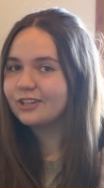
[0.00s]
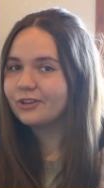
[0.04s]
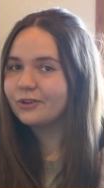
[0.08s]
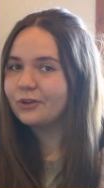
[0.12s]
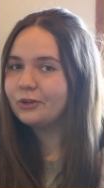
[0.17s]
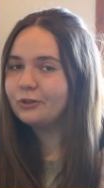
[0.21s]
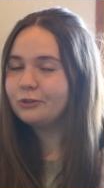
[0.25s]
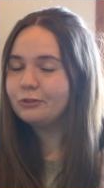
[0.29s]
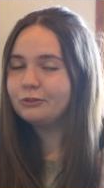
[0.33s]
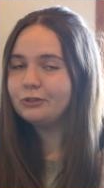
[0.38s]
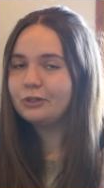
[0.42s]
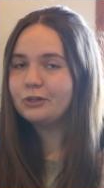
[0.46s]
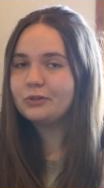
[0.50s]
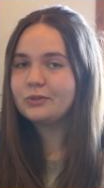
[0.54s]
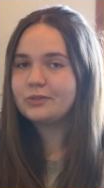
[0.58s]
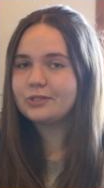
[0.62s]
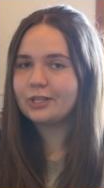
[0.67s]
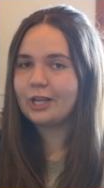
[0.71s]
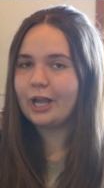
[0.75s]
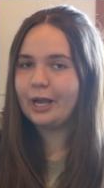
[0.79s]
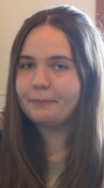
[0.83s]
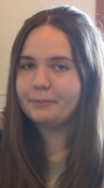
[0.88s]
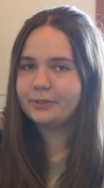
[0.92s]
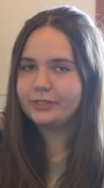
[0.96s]
so who knows
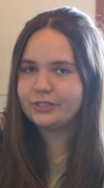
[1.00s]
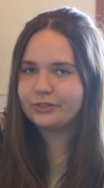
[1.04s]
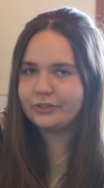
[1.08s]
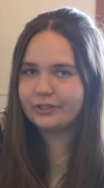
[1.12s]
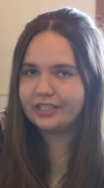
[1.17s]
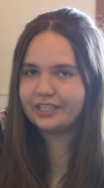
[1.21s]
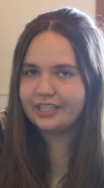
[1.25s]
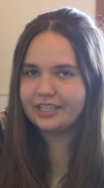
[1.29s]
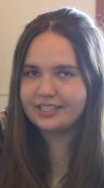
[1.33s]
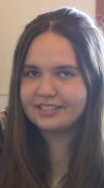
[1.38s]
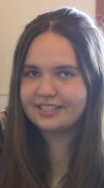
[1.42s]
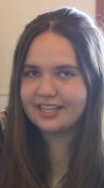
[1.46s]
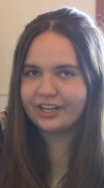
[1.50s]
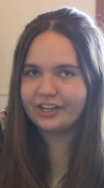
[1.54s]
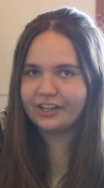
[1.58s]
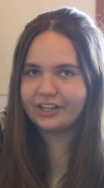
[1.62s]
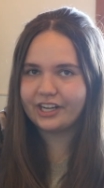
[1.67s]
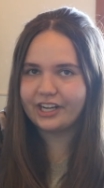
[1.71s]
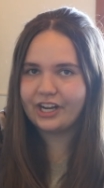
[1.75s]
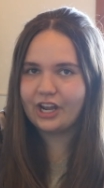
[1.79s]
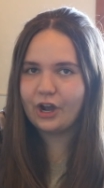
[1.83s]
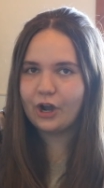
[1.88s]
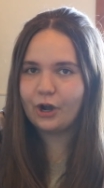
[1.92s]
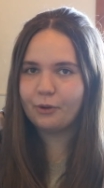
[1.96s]
the opportunities that are
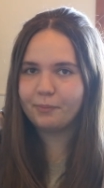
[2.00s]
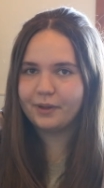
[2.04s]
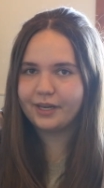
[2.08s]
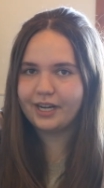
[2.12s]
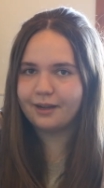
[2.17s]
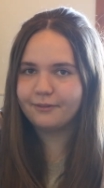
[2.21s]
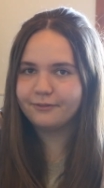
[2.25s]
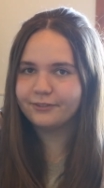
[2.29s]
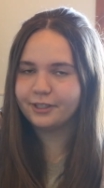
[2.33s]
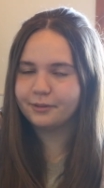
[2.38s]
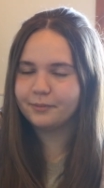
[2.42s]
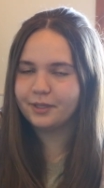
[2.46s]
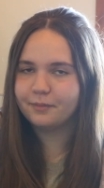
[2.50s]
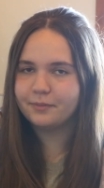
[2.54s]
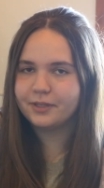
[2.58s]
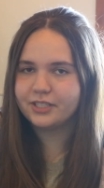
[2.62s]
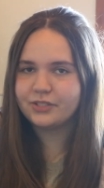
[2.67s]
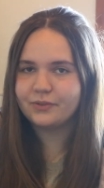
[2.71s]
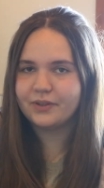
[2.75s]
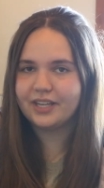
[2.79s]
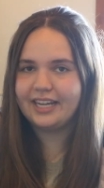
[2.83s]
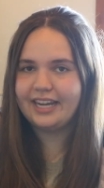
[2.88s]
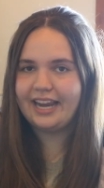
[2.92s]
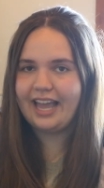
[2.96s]
going to open up for me
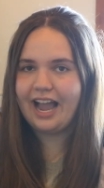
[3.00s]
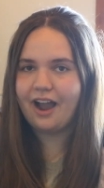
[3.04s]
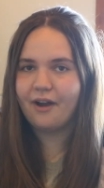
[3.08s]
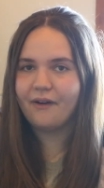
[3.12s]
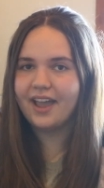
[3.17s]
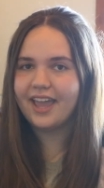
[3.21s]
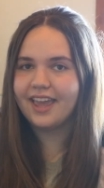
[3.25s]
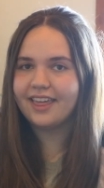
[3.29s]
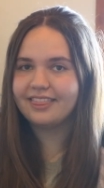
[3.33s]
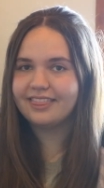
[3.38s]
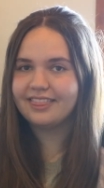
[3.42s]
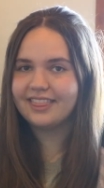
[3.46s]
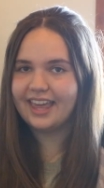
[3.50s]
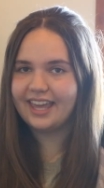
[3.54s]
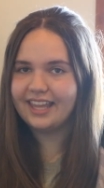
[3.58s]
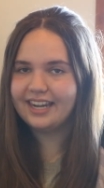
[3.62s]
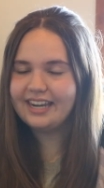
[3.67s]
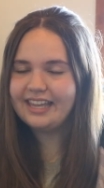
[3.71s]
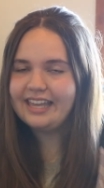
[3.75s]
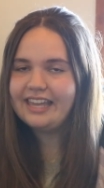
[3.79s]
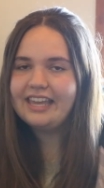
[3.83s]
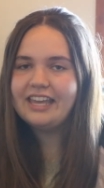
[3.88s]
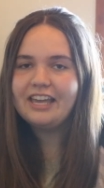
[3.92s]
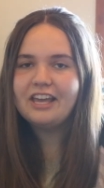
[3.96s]
between now and
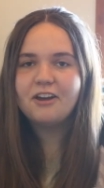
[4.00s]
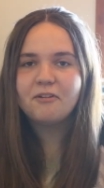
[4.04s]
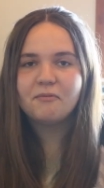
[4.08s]
then.